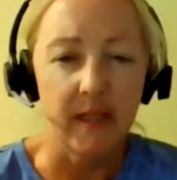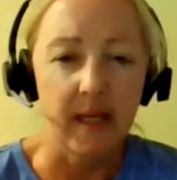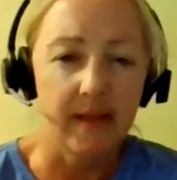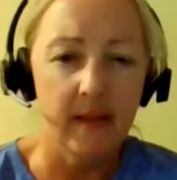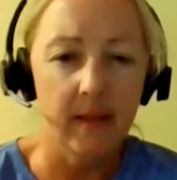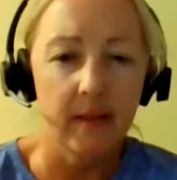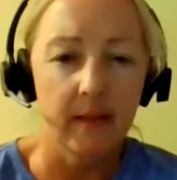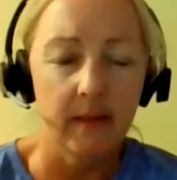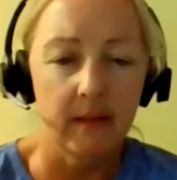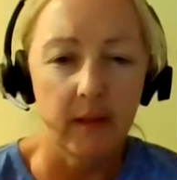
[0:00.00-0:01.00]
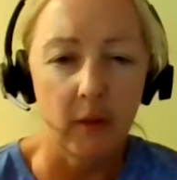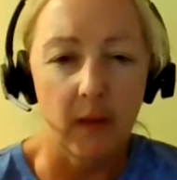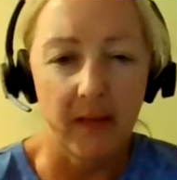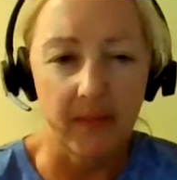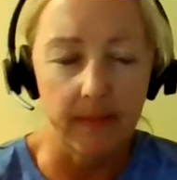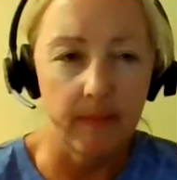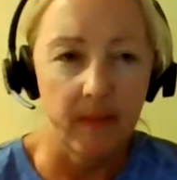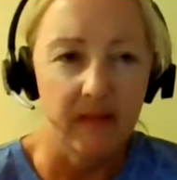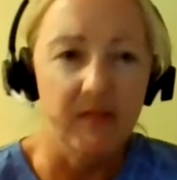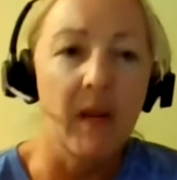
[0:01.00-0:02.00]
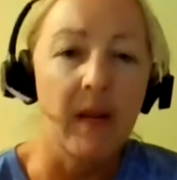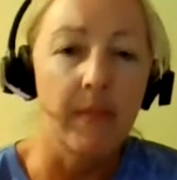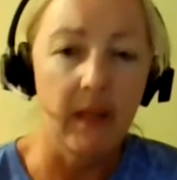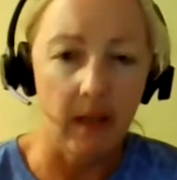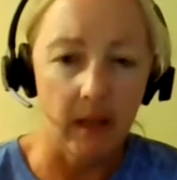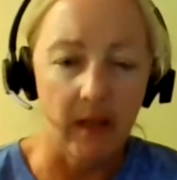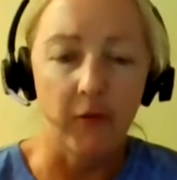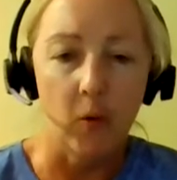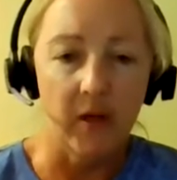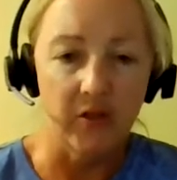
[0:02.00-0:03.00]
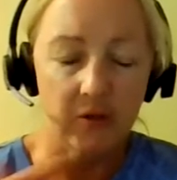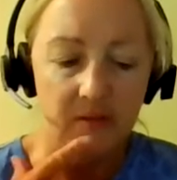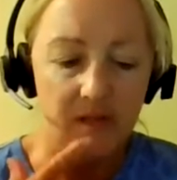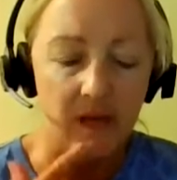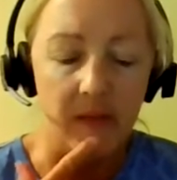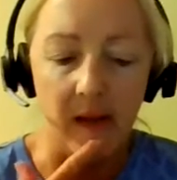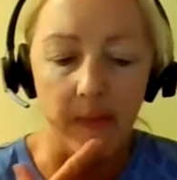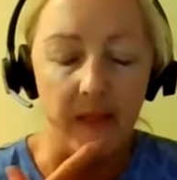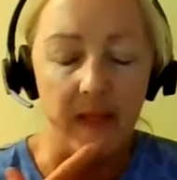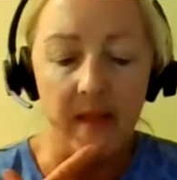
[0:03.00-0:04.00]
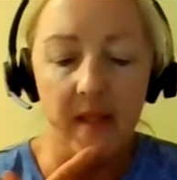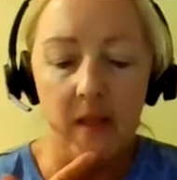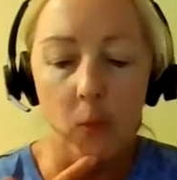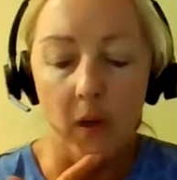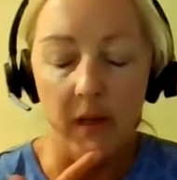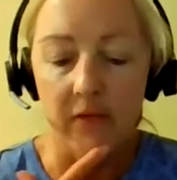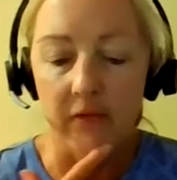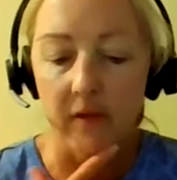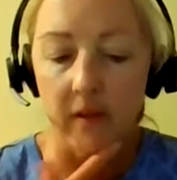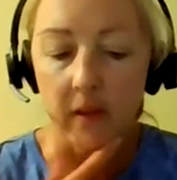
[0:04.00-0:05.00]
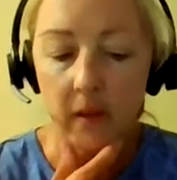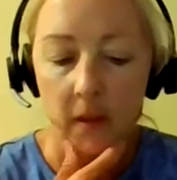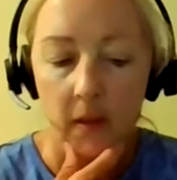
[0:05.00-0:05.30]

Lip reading: And I think this may be another question that's coming up, but I think one of the